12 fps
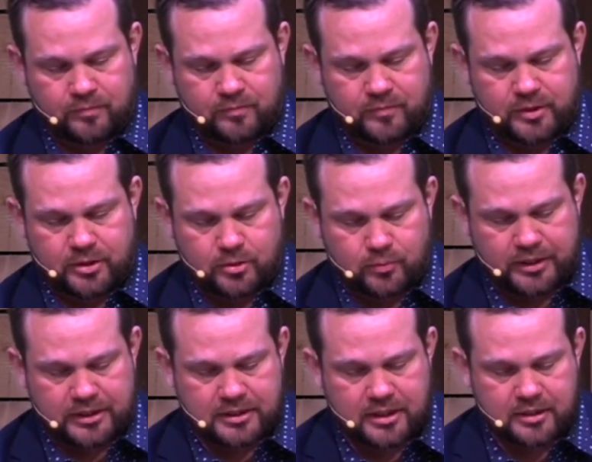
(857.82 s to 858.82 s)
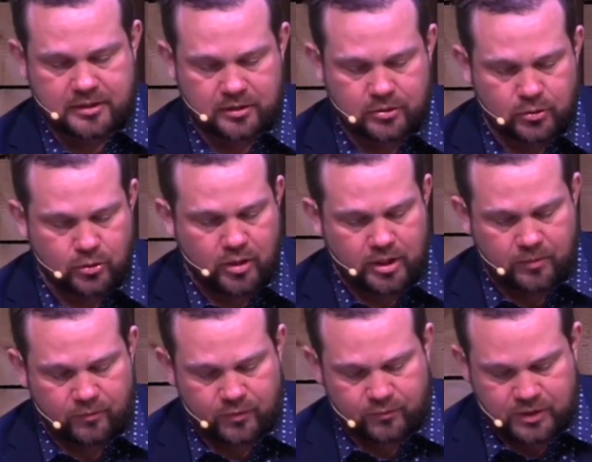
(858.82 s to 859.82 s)
This is what it says in Deuteronomy
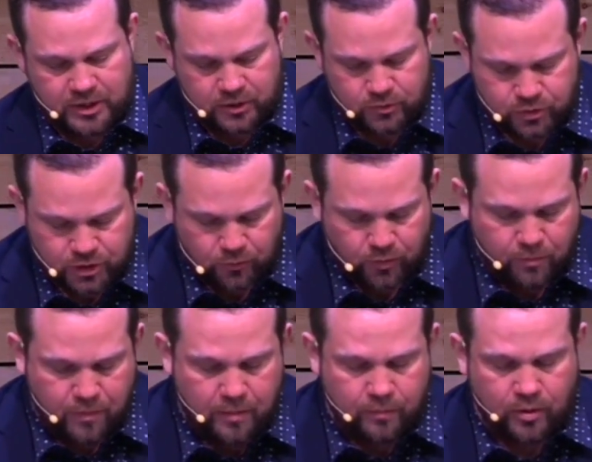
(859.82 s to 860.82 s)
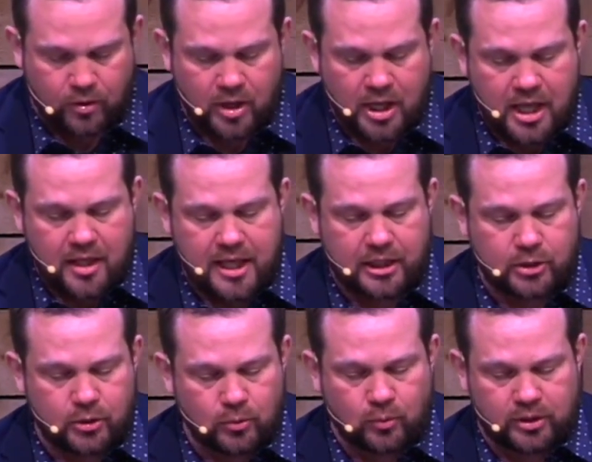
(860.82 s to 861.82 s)
fifteen. "You shall remember that
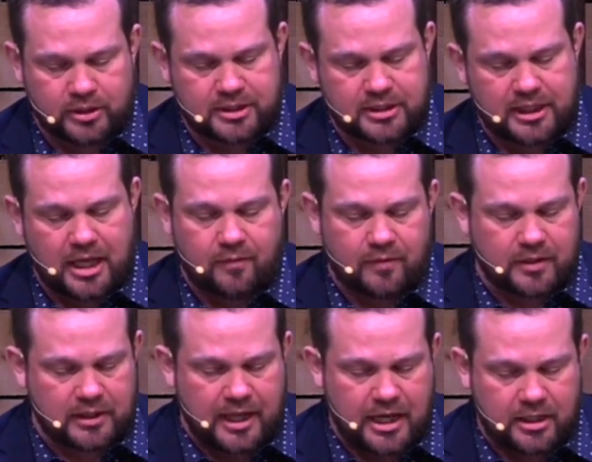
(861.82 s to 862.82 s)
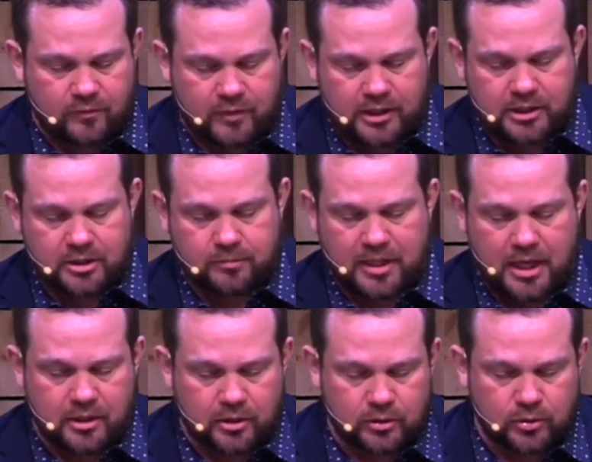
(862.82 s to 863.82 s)
you were a slave in the land of Egypt, and
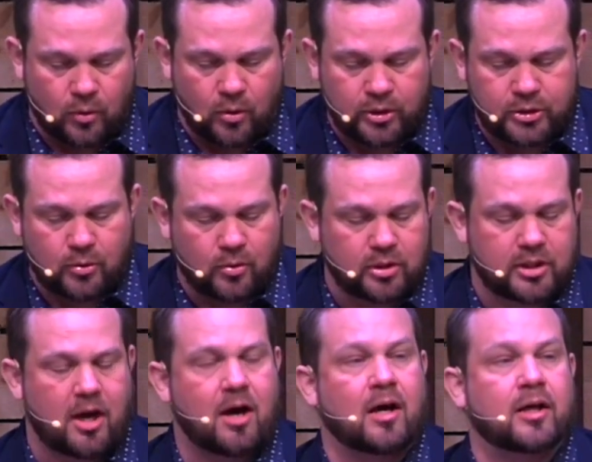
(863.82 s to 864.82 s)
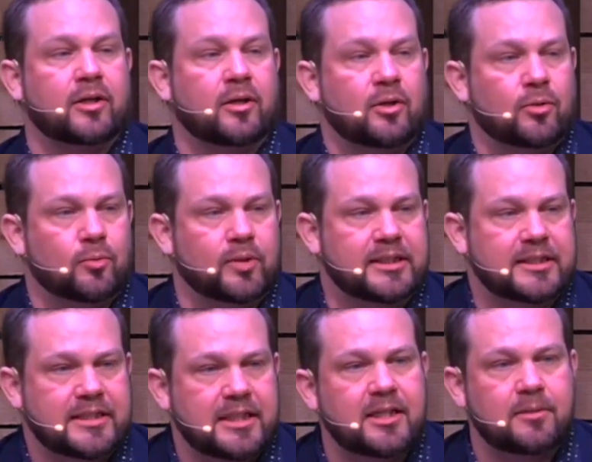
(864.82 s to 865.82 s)
the Lord your God
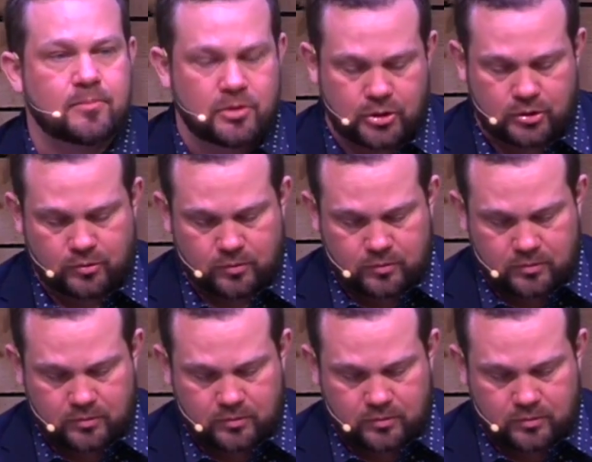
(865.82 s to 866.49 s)
redeemed you.